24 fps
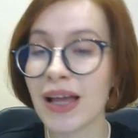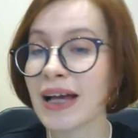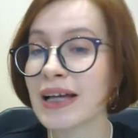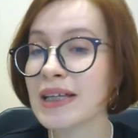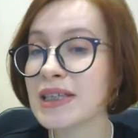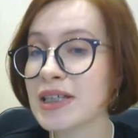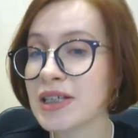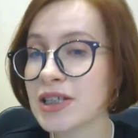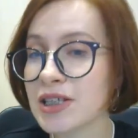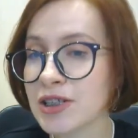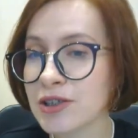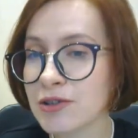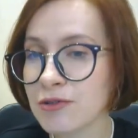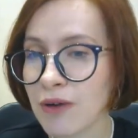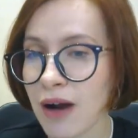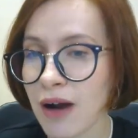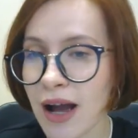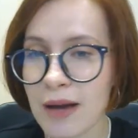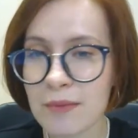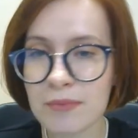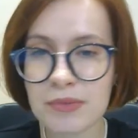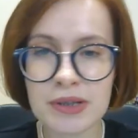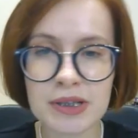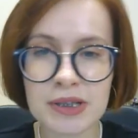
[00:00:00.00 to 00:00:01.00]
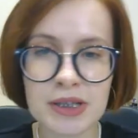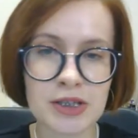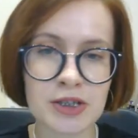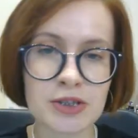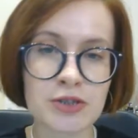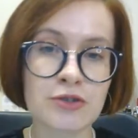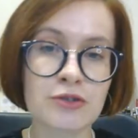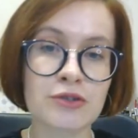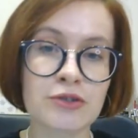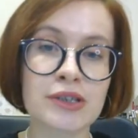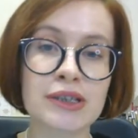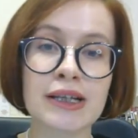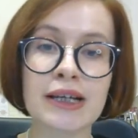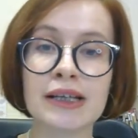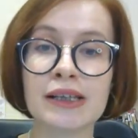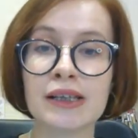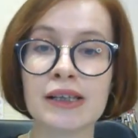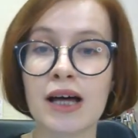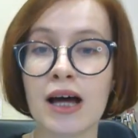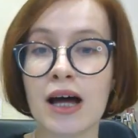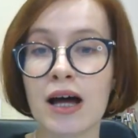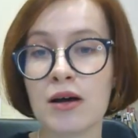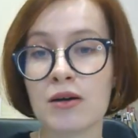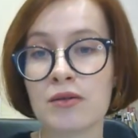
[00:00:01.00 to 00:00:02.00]
And Stripe in its turn
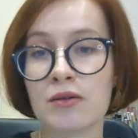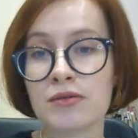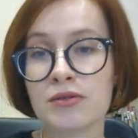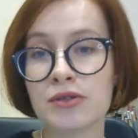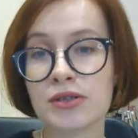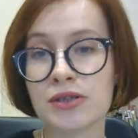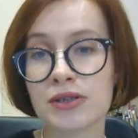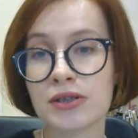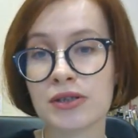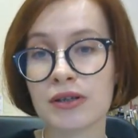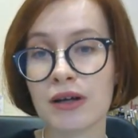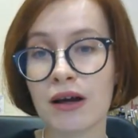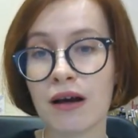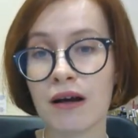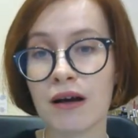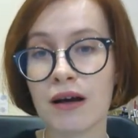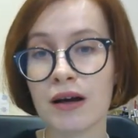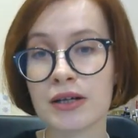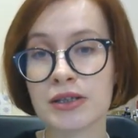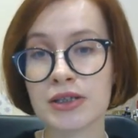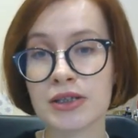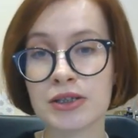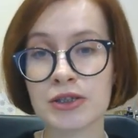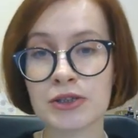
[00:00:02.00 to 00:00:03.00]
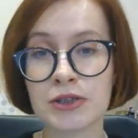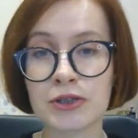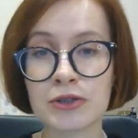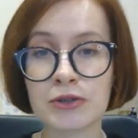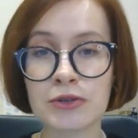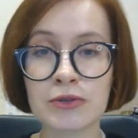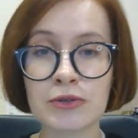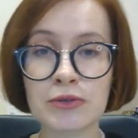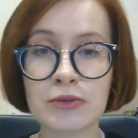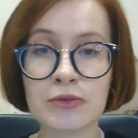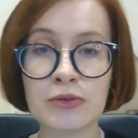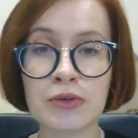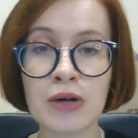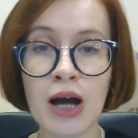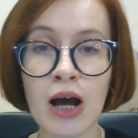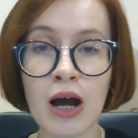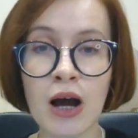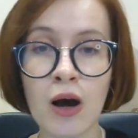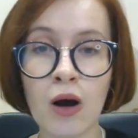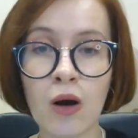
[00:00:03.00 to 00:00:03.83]
allows us to